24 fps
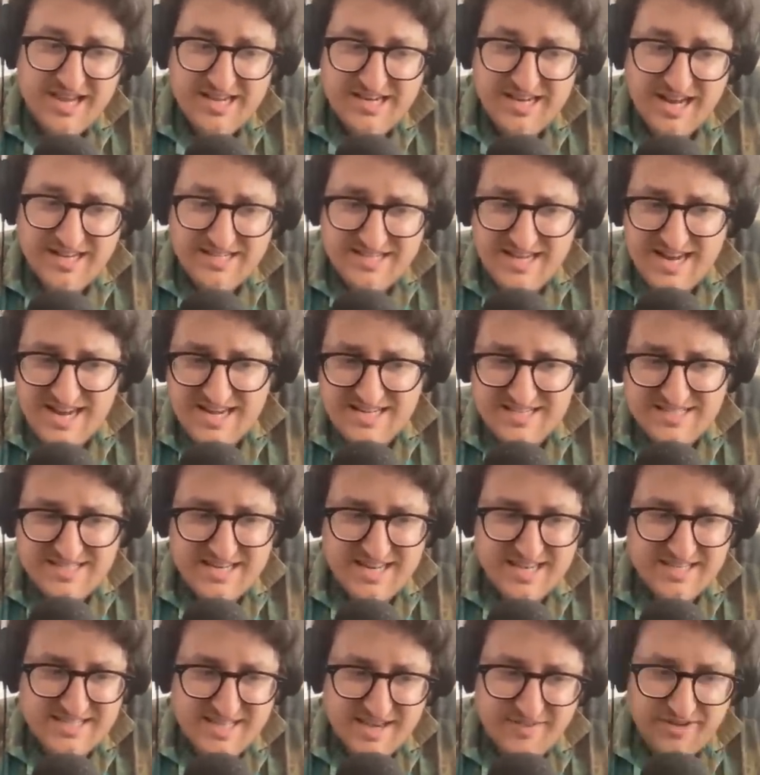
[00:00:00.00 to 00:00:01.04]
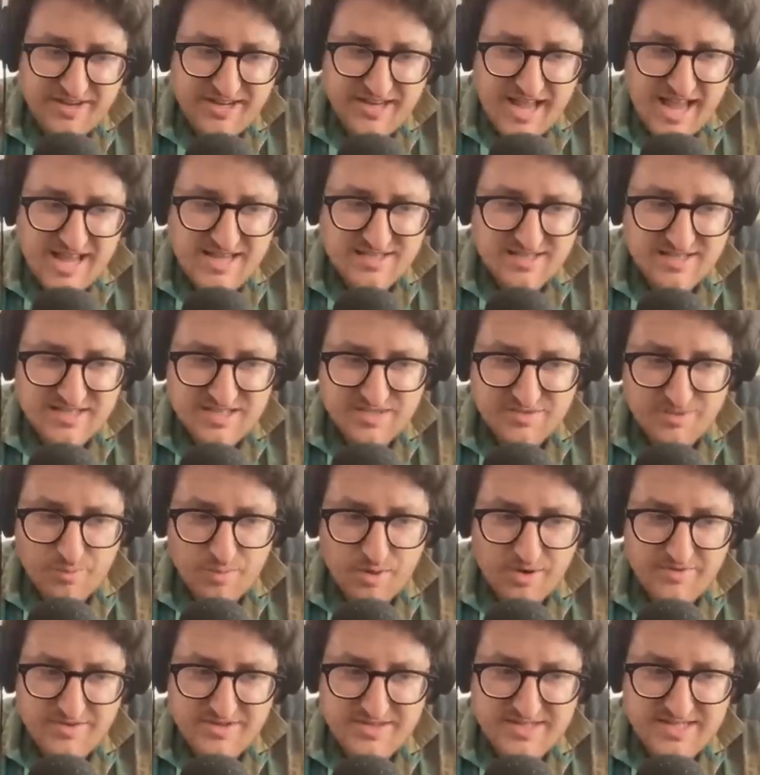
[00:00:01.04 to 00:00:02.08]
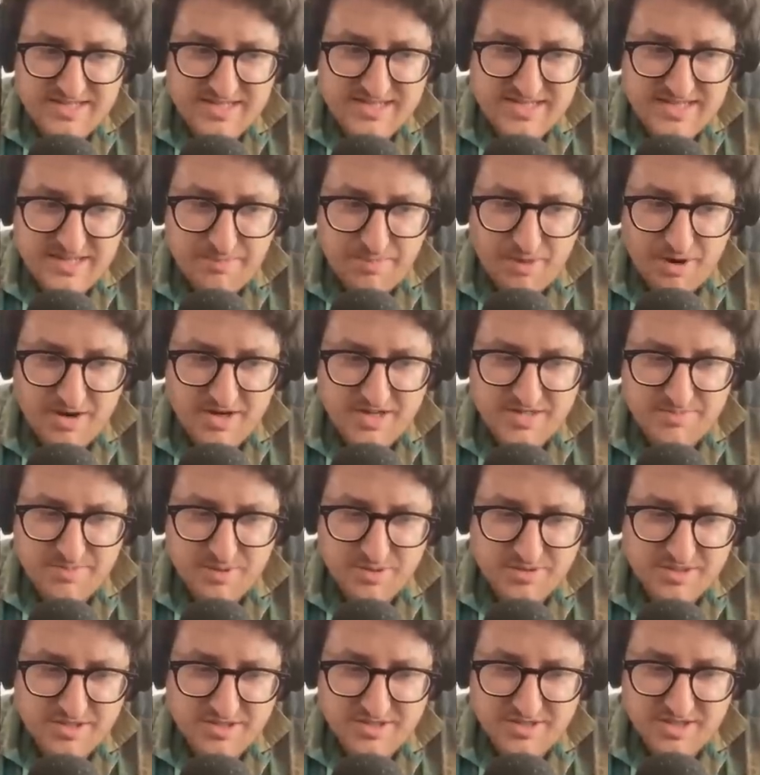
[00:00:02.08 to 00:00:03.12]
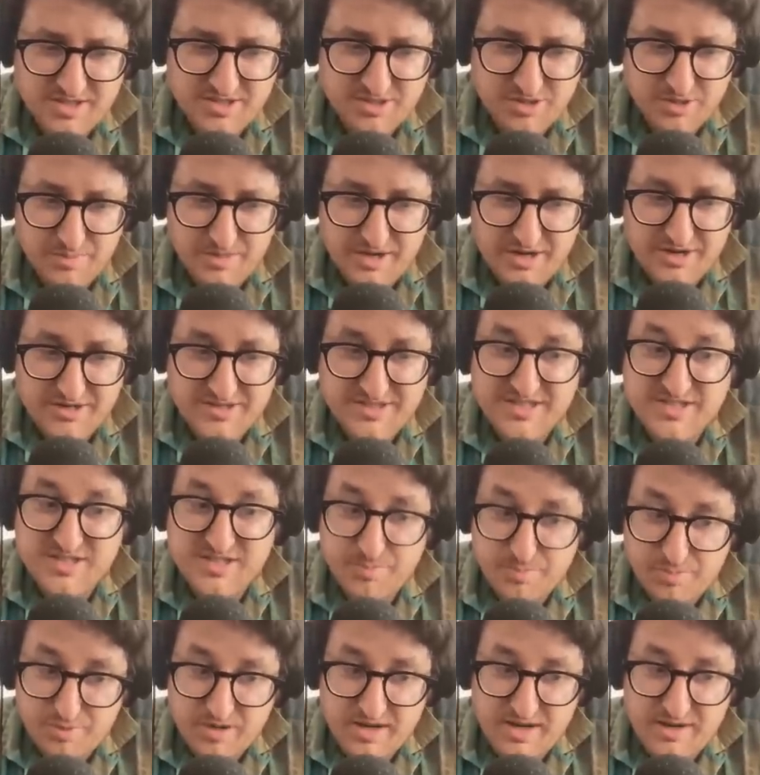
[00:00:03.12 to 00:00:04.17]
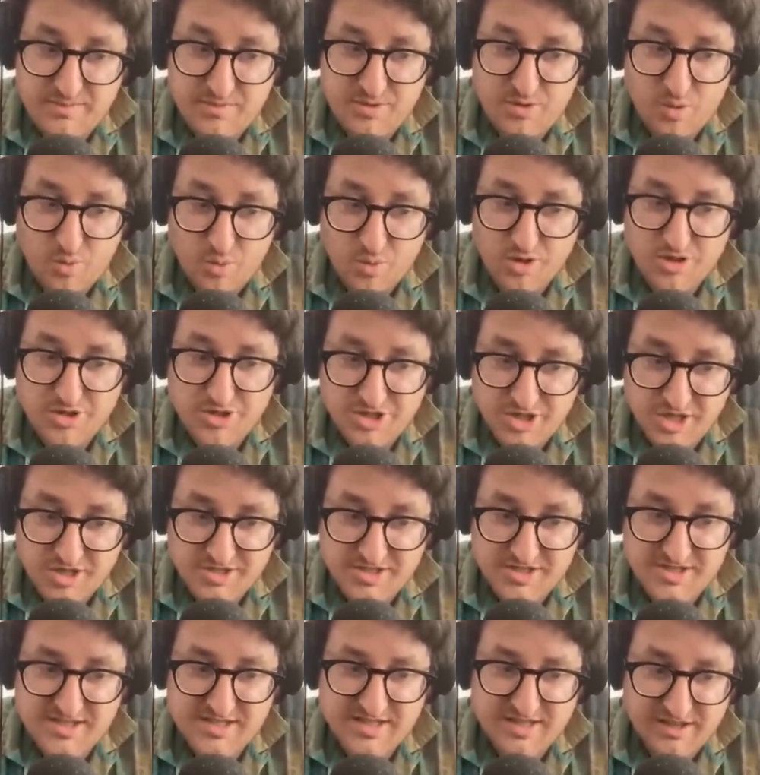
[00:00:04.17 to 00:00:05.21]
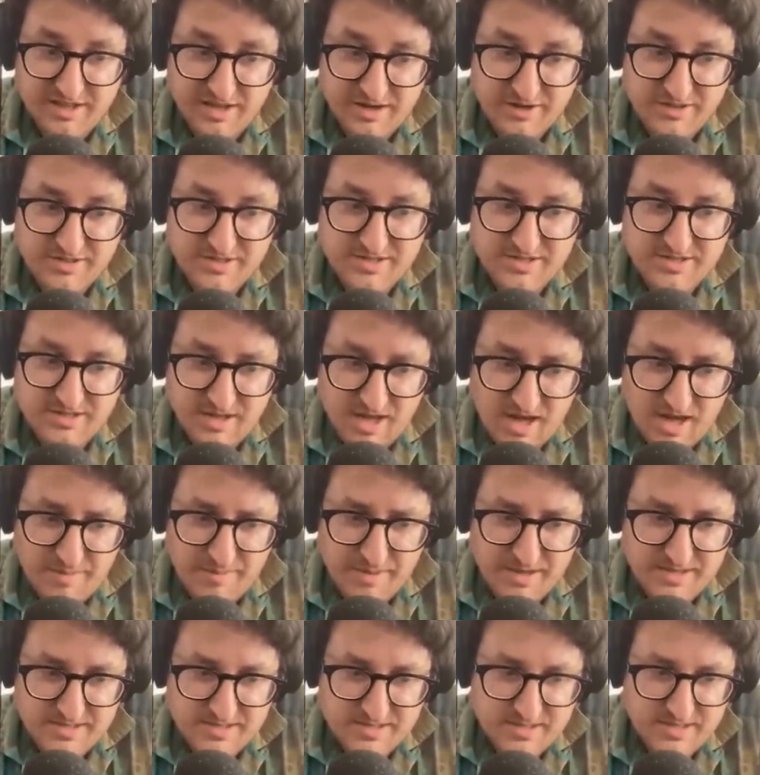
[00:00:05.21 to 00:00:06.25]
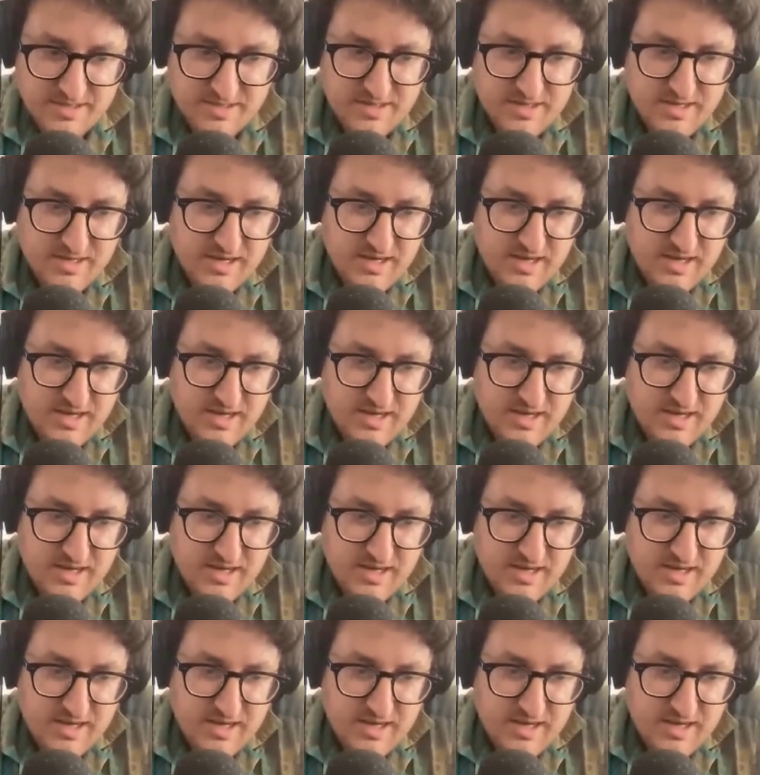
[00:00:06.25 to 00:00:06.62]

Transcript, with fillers: 1987 guest list from one of his DC parties boasted such luminaries as Supreme Court Justice Clarence Thomas.